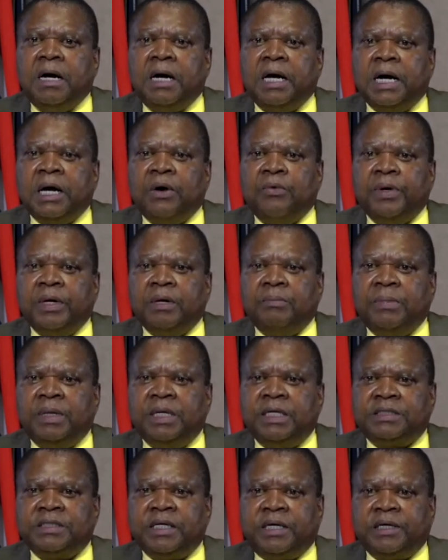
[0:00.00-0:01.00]
allowing
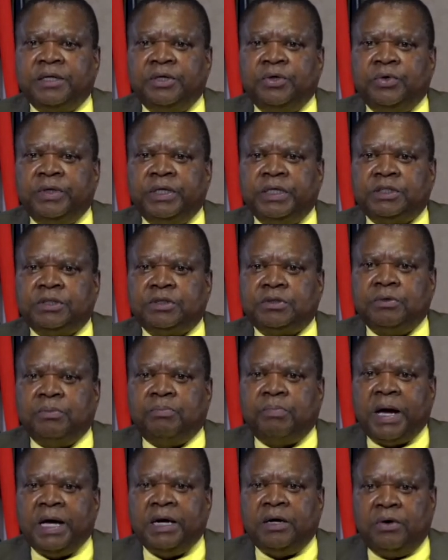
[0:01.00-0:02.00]
military units to
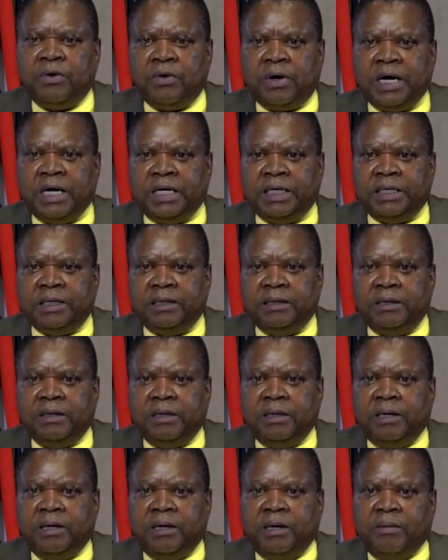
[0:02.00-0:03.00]
buy locally,
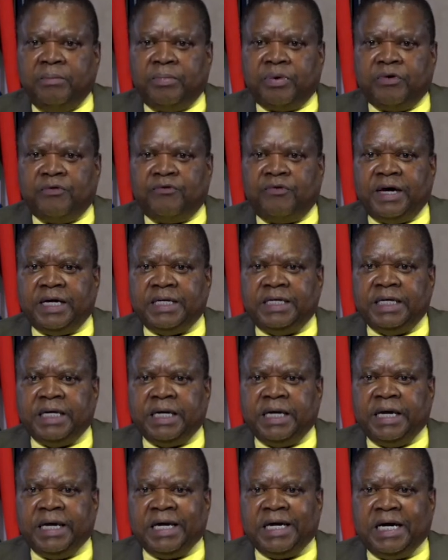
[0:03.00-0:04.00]

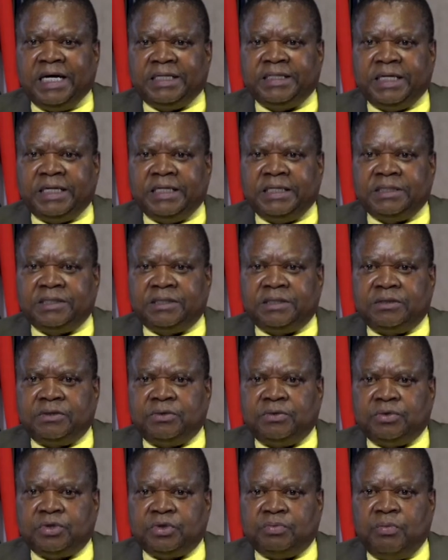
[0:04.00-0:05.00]
providing a catalyst
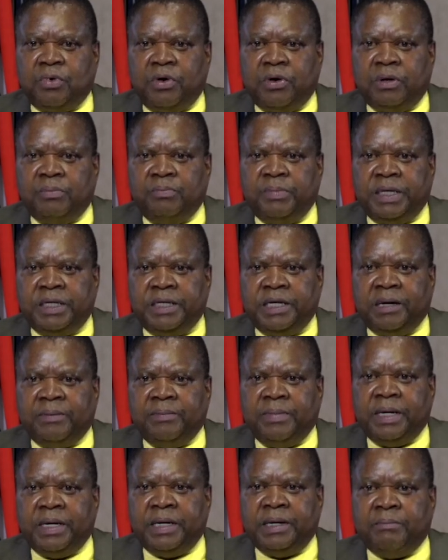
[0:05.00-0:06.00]
to small,
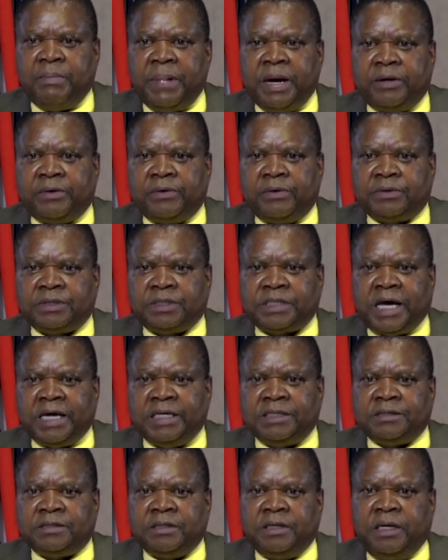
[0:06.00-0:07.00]
medium, and
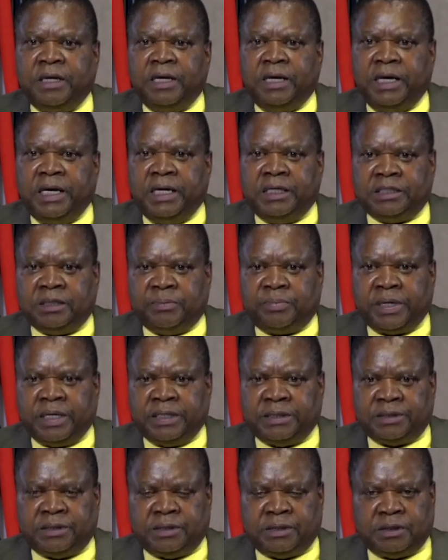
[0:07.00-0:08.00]
micro-sized
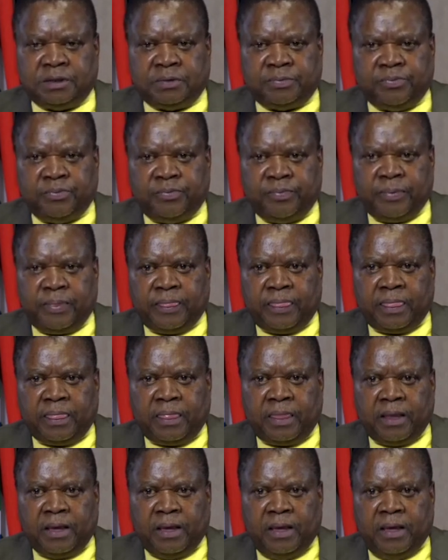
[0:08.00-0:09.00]
enterprises.
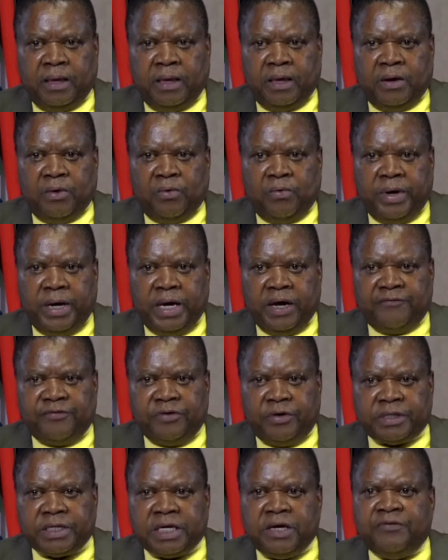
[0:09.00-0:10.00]
We have
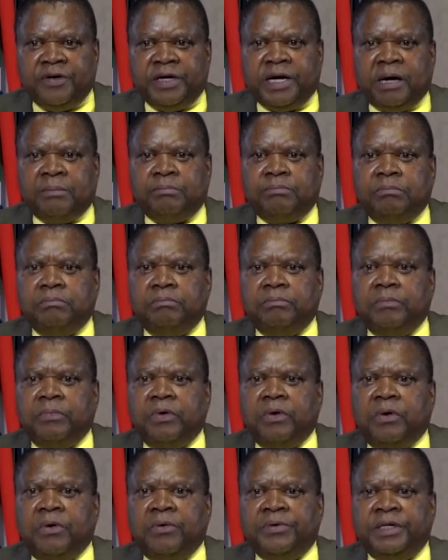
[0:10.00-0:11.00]
not given up
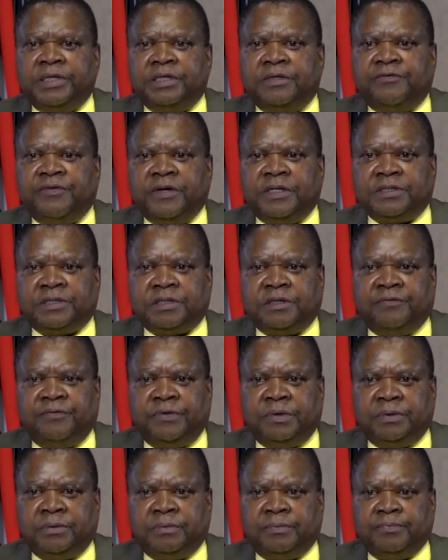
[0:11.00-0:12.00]
on the Defense
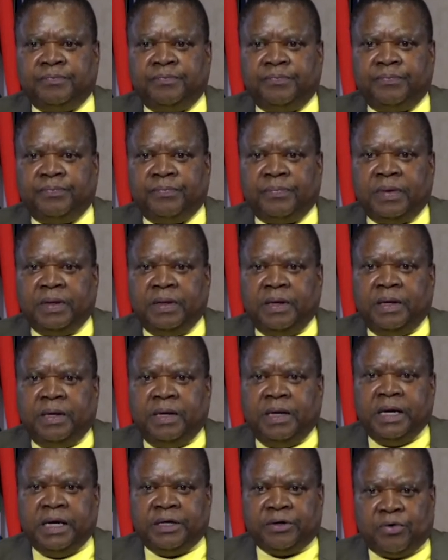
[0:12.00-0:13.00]
Review
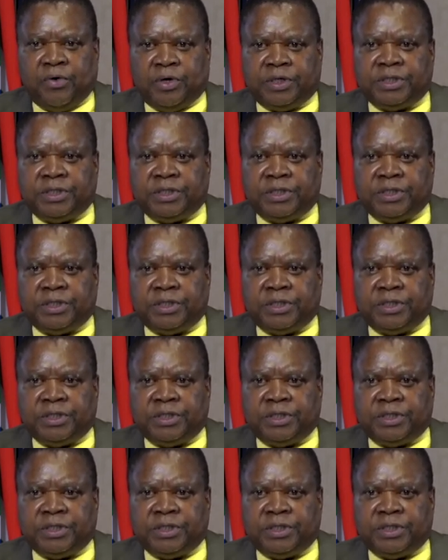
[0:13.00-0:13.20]
and